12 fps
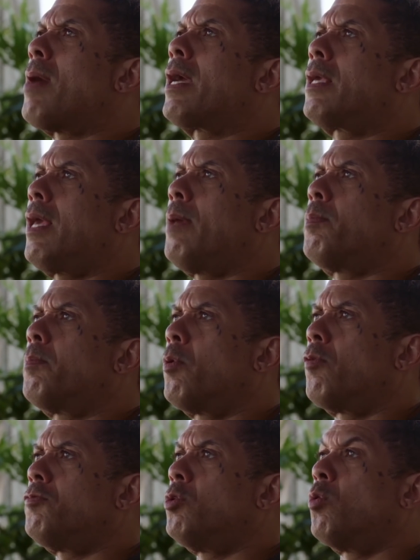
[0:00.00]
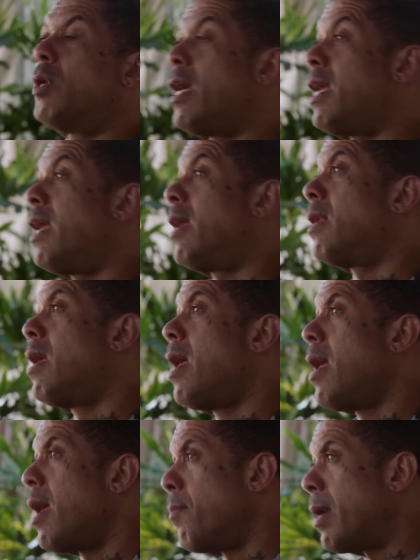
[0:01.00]
Am I capable of doing that? And
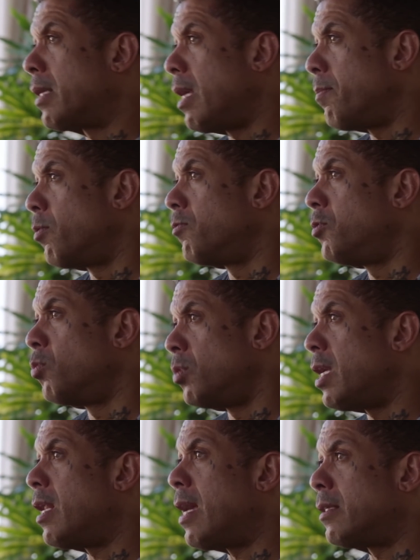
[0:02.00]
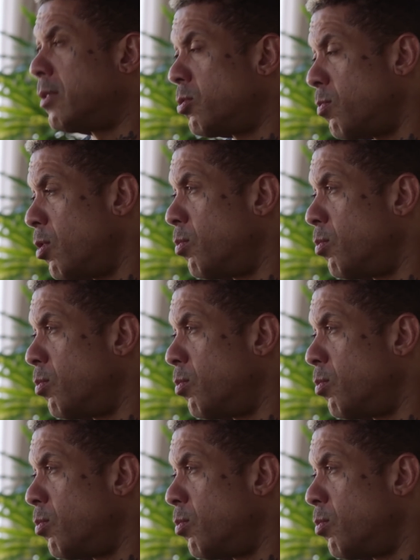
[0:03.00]
am I capable of doing that at this